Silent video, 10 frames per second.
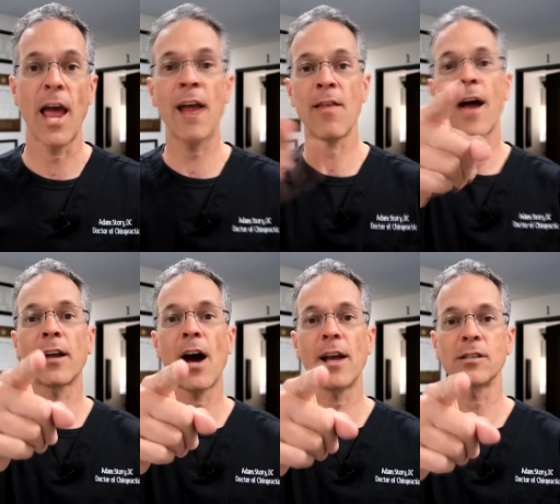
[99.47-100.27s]
hey, that
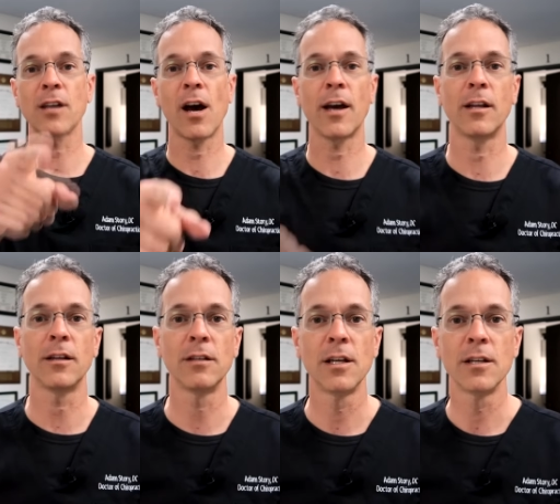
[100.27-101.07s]
guy's kind of
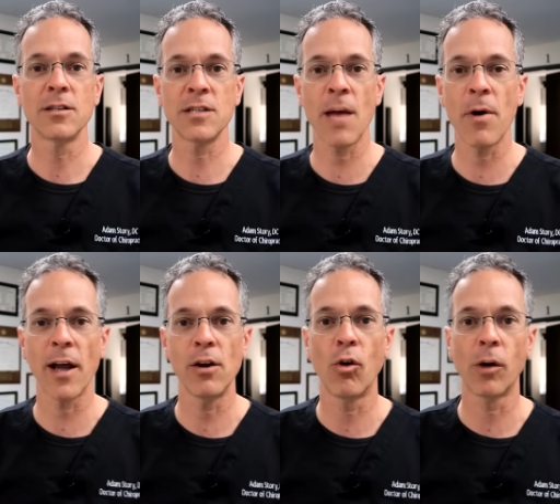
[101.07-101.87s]

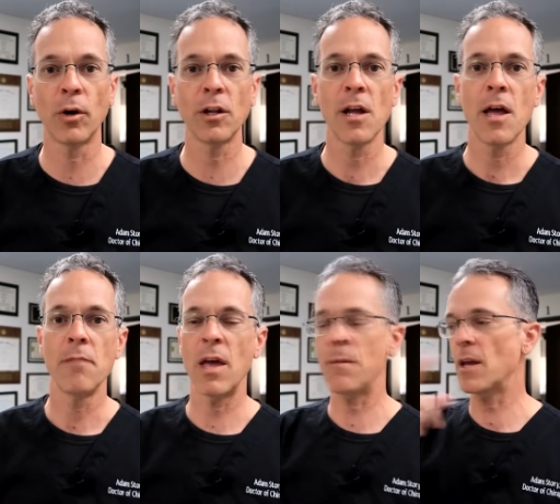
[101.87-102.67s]
semi-normal.
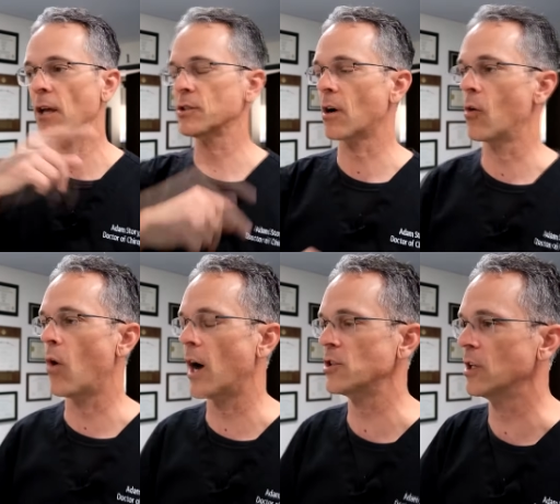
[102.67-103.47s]
Maybe I'll start
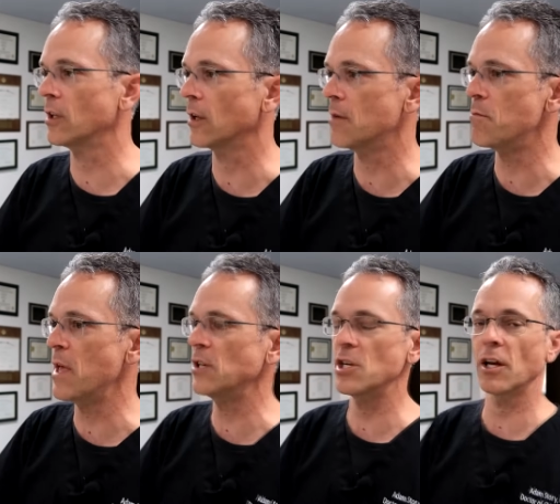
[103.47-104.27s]
watching and
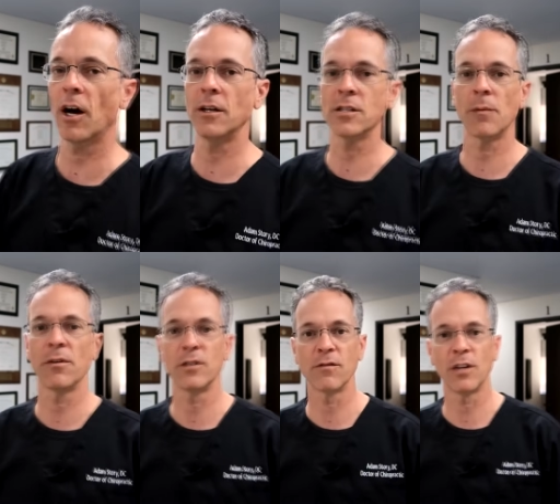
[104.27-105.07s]
binging on some of
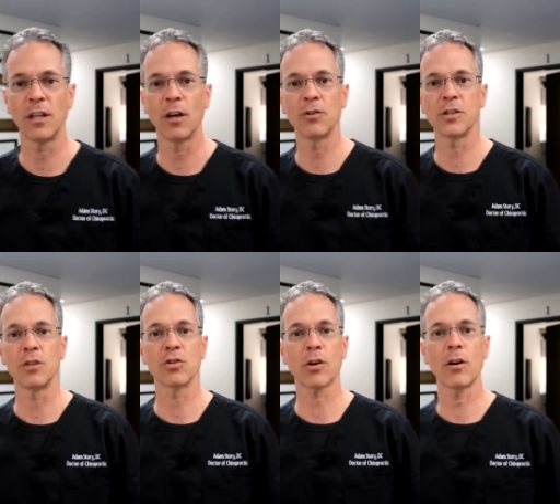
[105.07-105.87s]
his videos. And
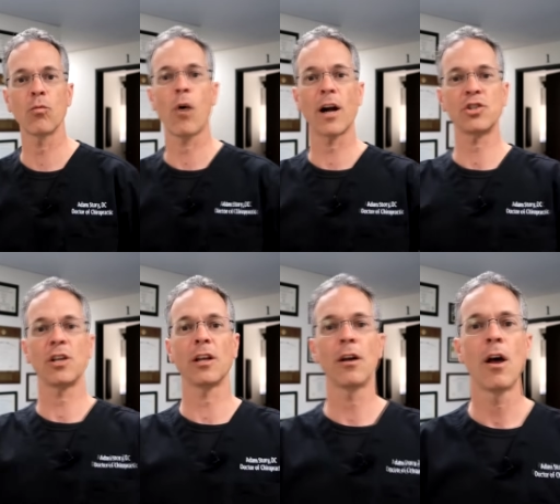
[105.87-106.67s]
you started
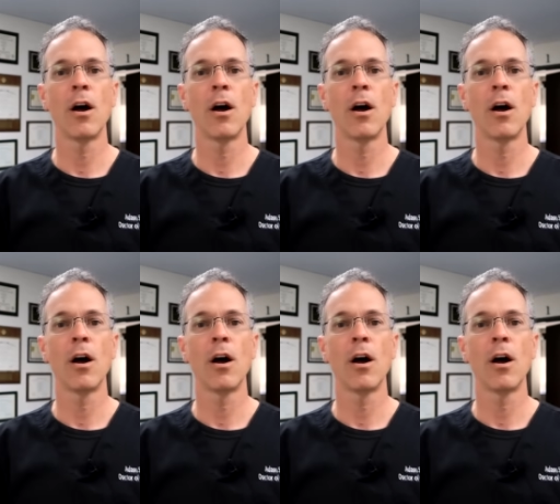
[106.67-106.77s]
watching